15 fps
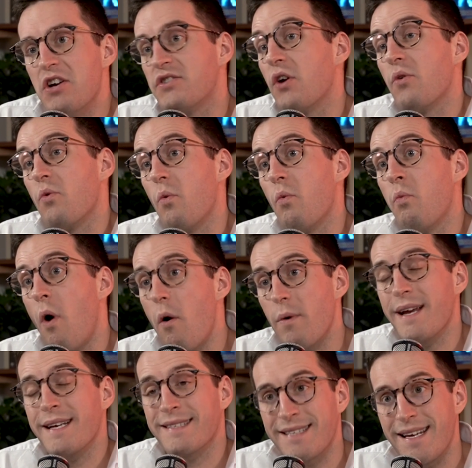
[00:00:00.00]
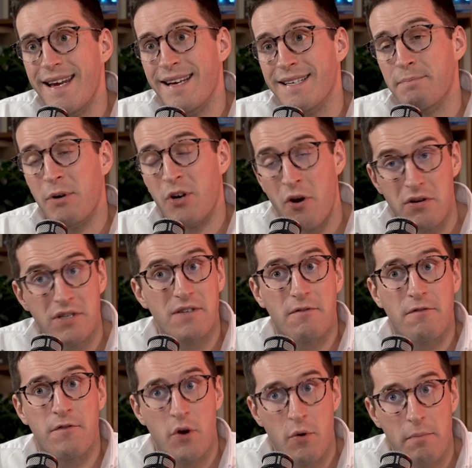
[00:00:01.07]
So what we are seeing is because
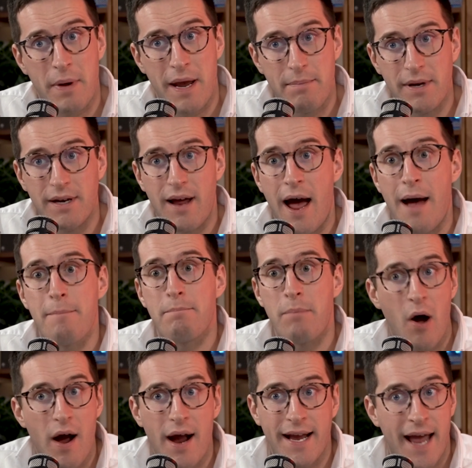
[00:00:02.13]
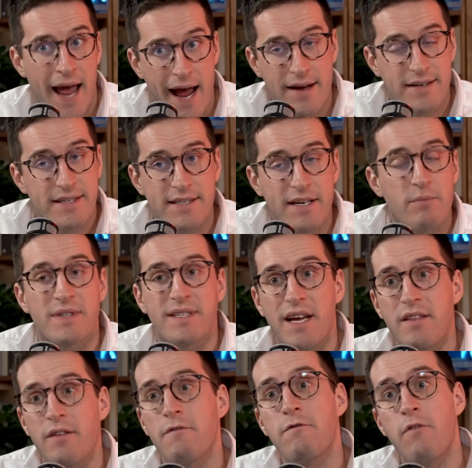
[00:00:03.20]
fewer people are buying houses and we're
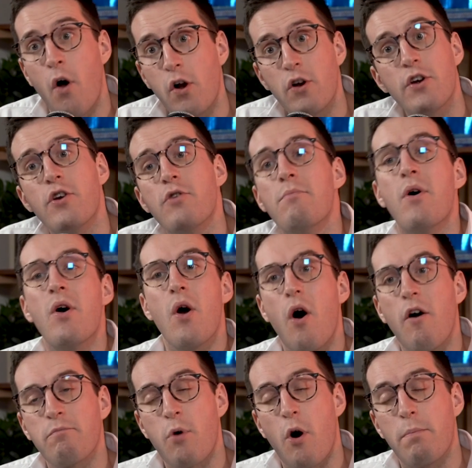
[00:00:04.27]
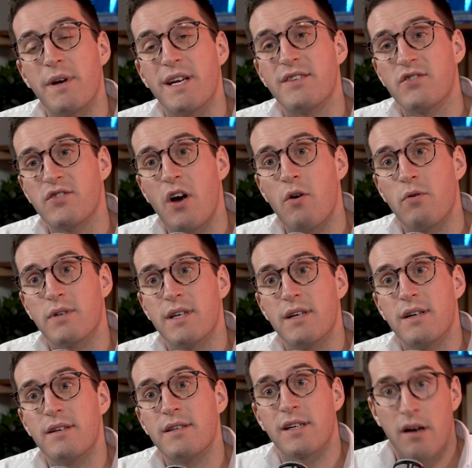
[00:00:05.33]
seeing the volume of properties sold
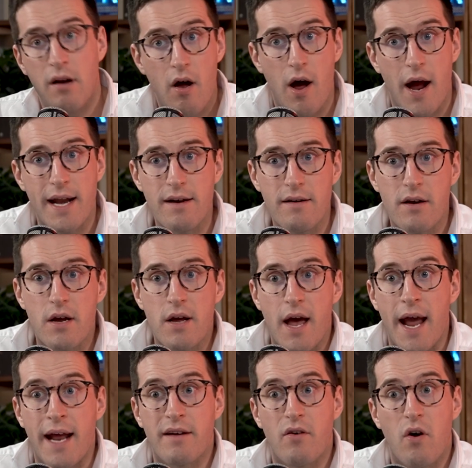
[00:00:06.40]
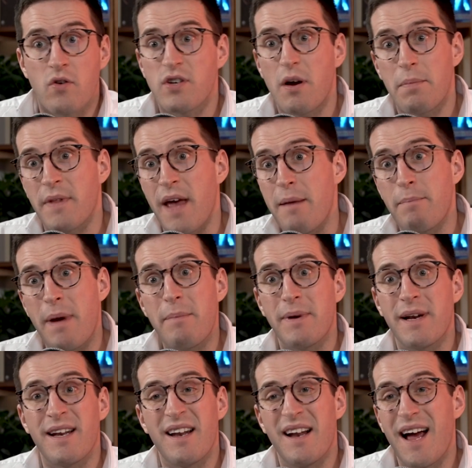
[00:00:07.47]
decline, and on top of that,
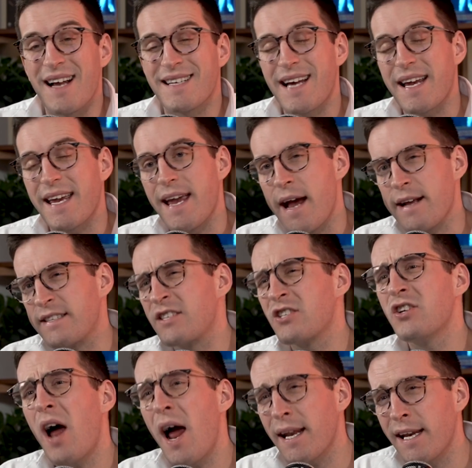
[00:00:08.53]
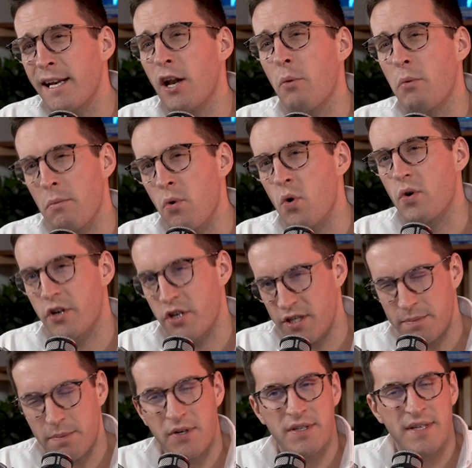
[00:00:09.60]
people are taking out slightly lower
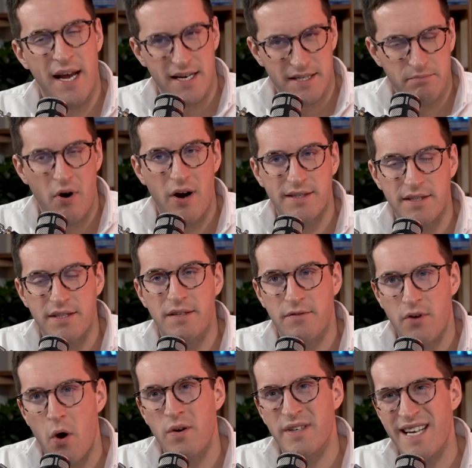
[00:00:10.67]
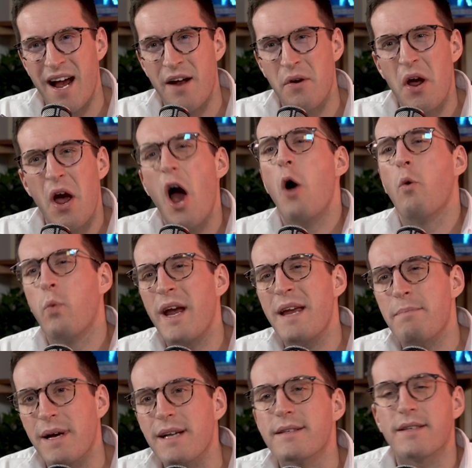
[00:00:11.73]
mortgages because house prices have gone down a
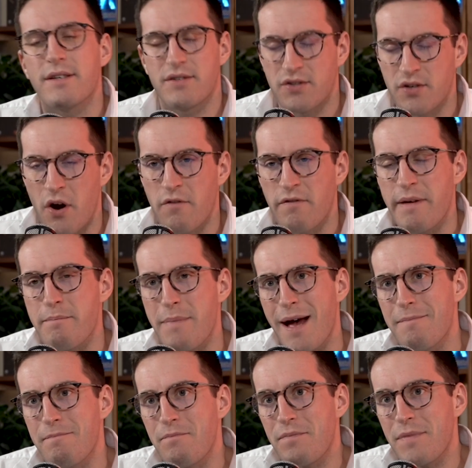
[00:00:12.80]
wee bit since November.